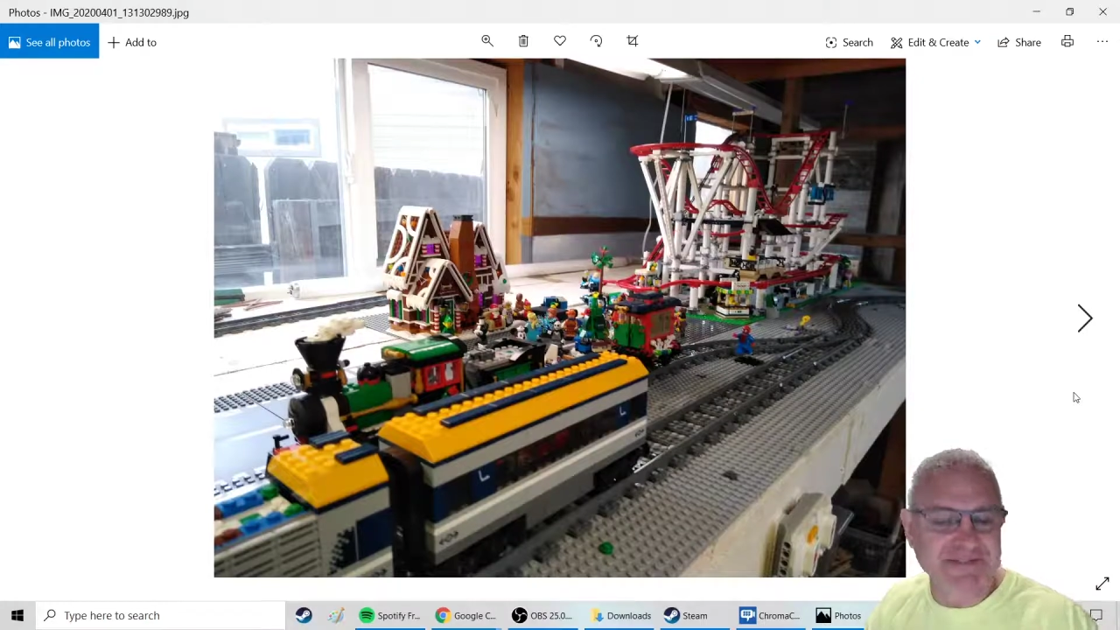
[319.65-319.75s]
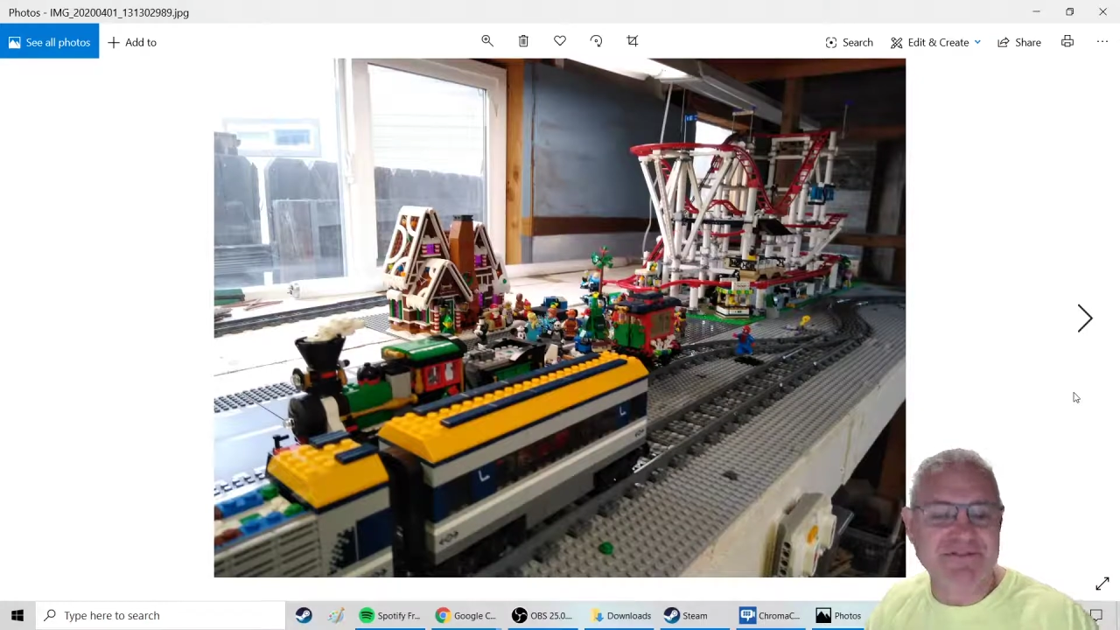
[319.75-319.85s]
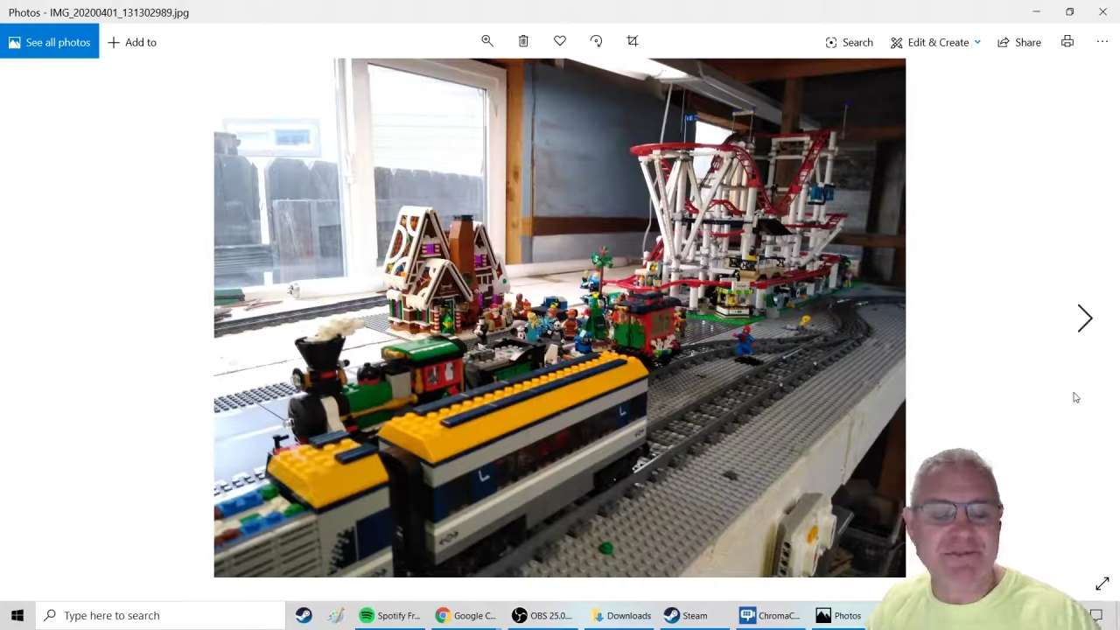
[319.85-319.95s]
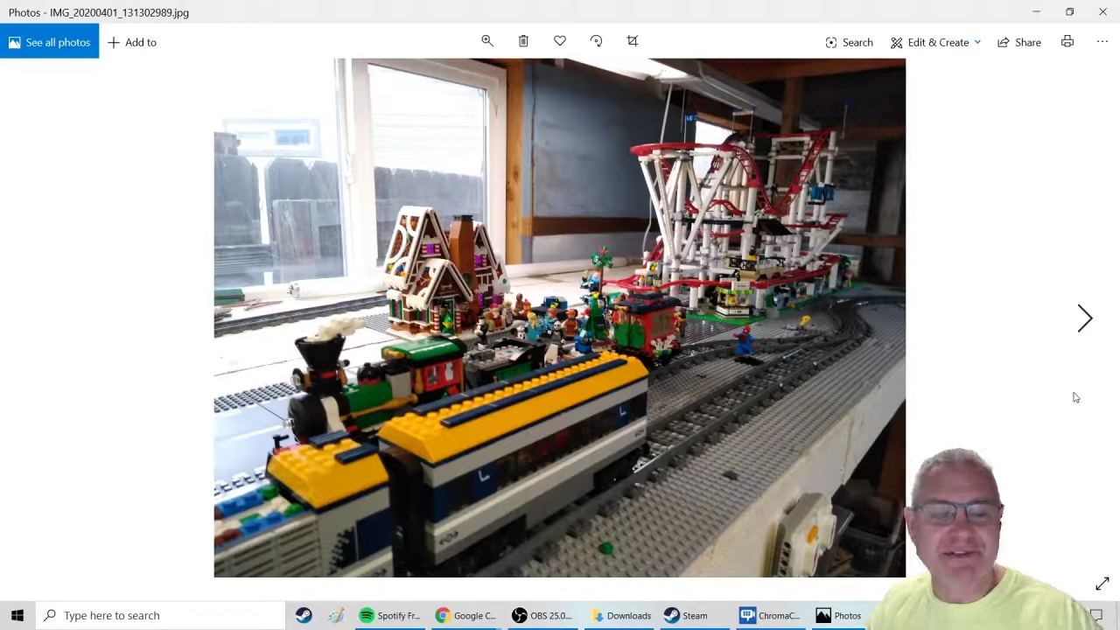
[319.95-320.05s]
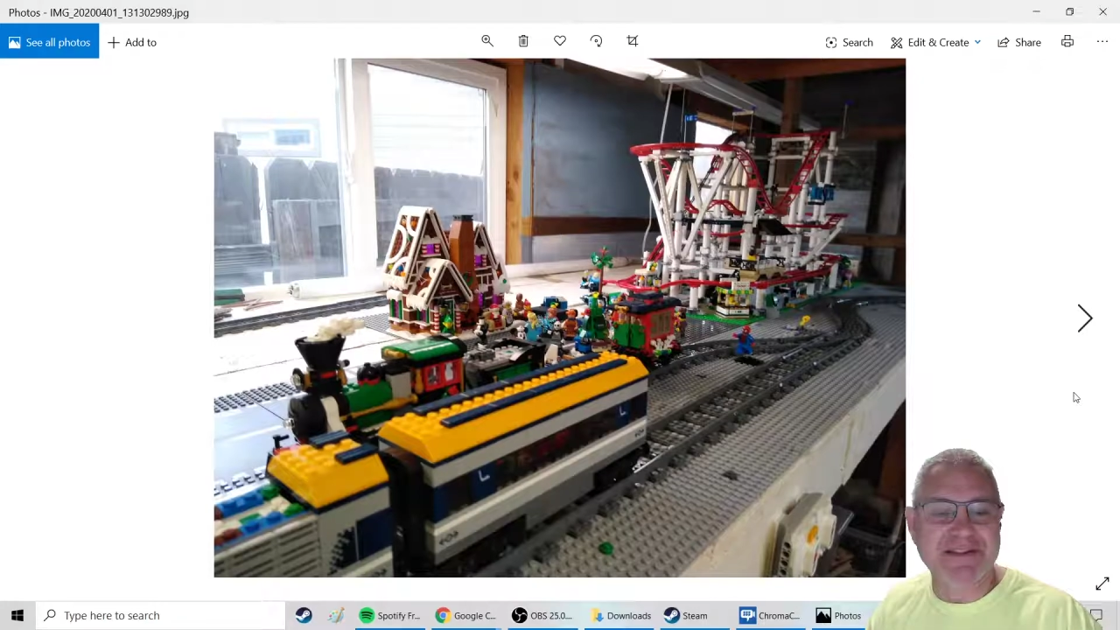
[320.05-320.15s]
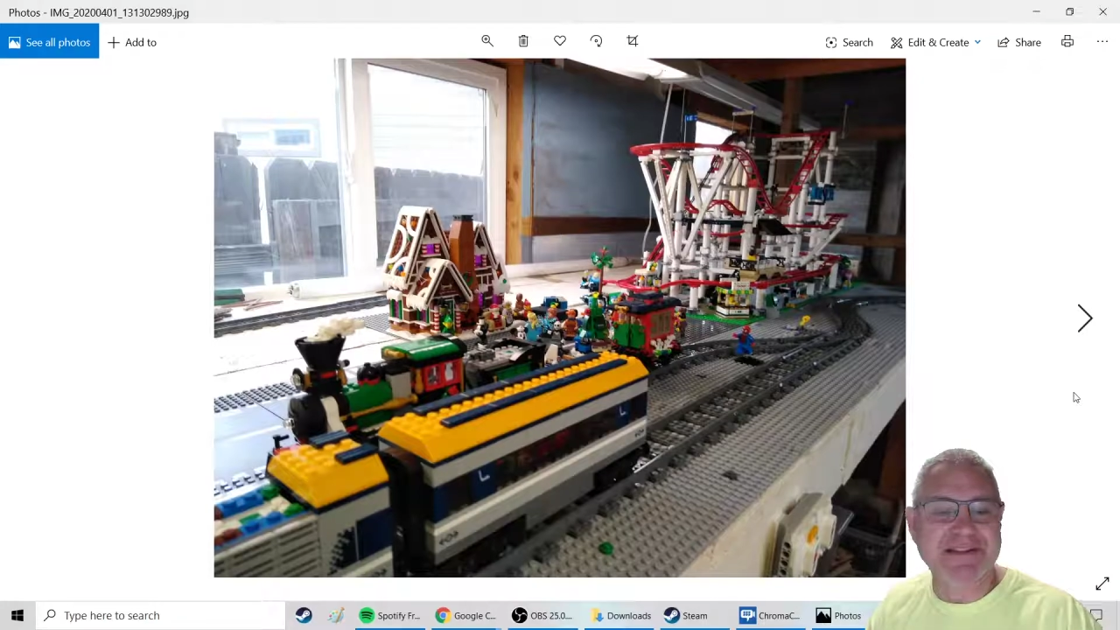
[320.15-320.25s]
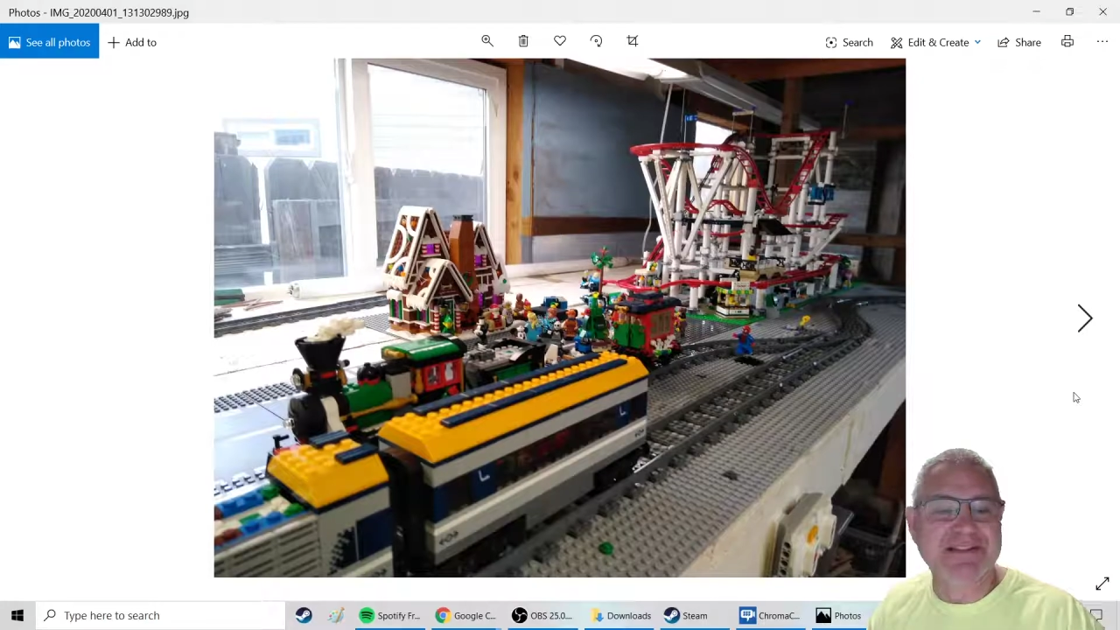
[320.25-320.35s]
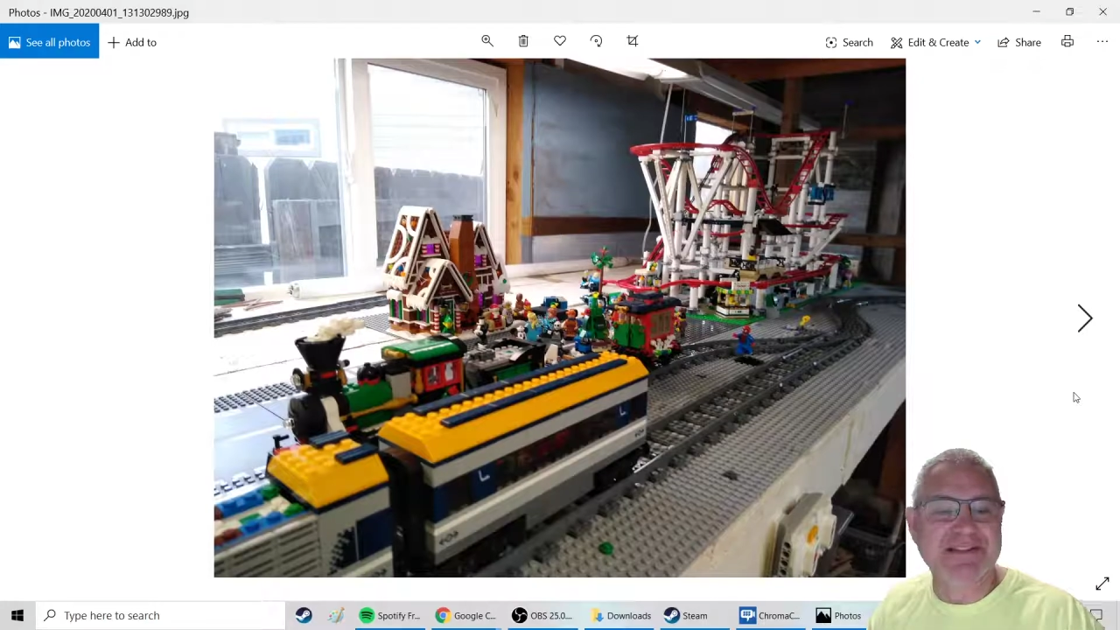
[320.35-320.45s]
of doing this,